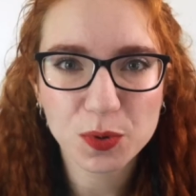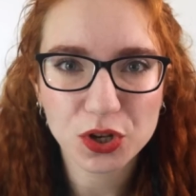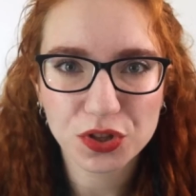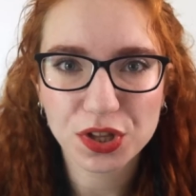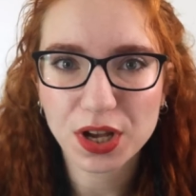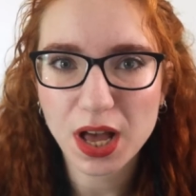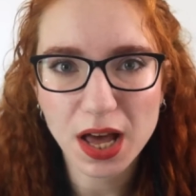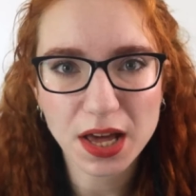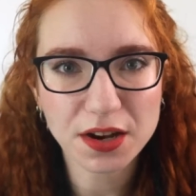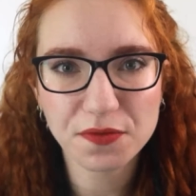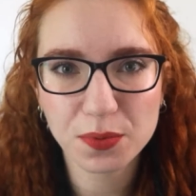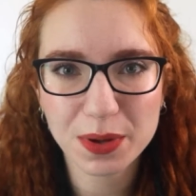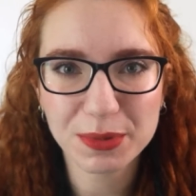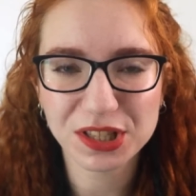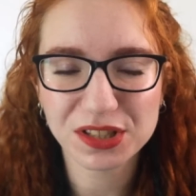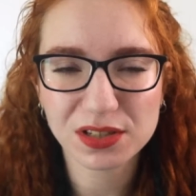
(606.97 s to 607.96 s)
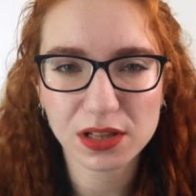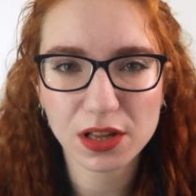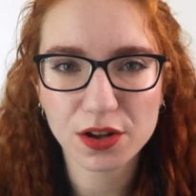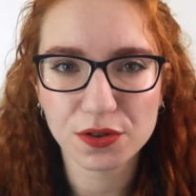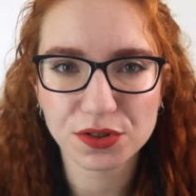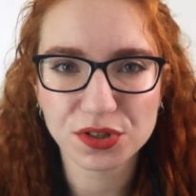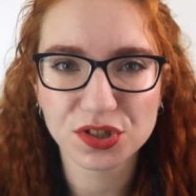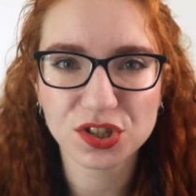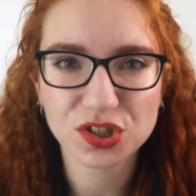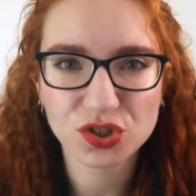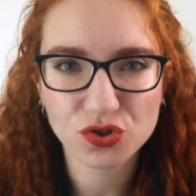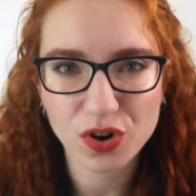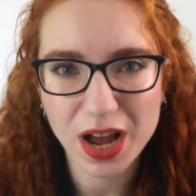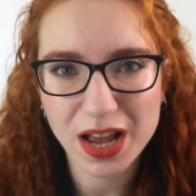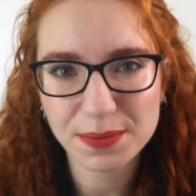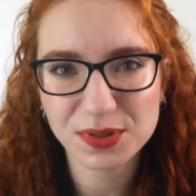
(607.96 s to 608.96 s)
book The Cut of Women's Clothes
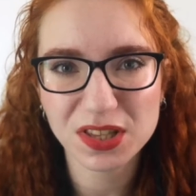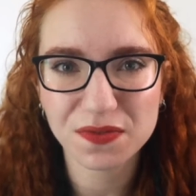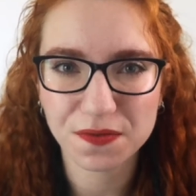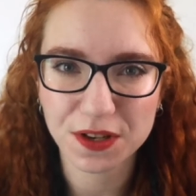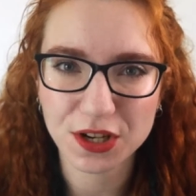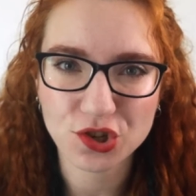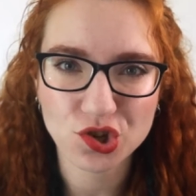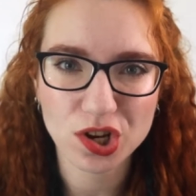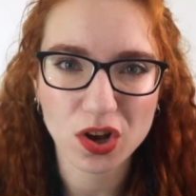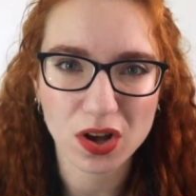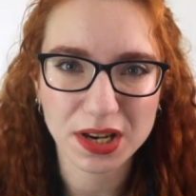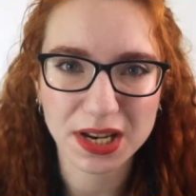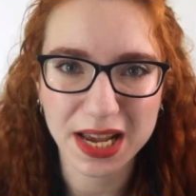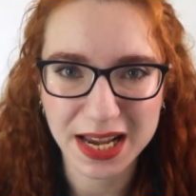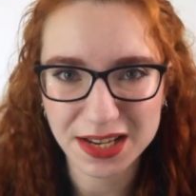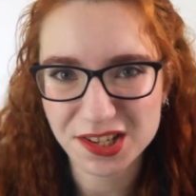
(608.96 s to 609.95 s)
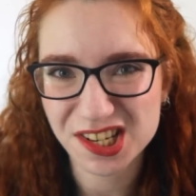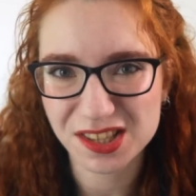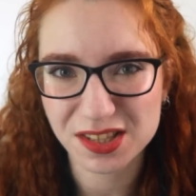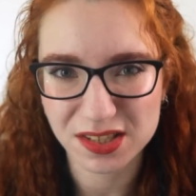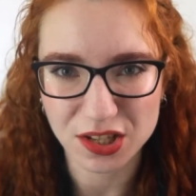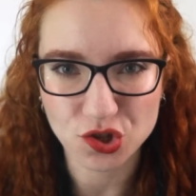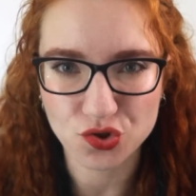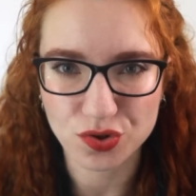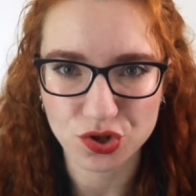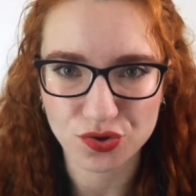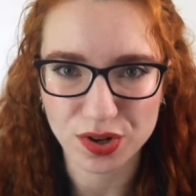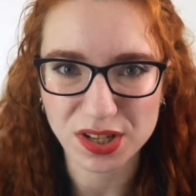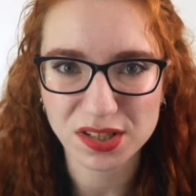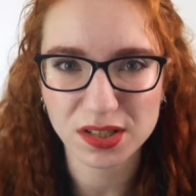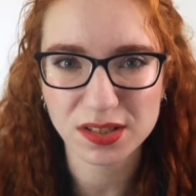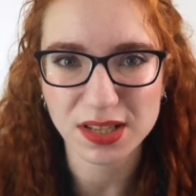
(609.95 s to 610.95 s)
describes the finishing on 18th century
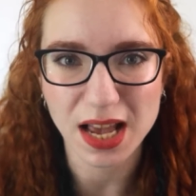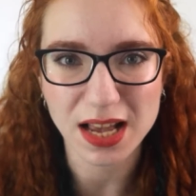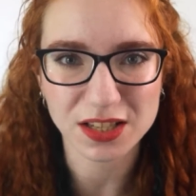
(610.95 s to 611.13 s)
dresses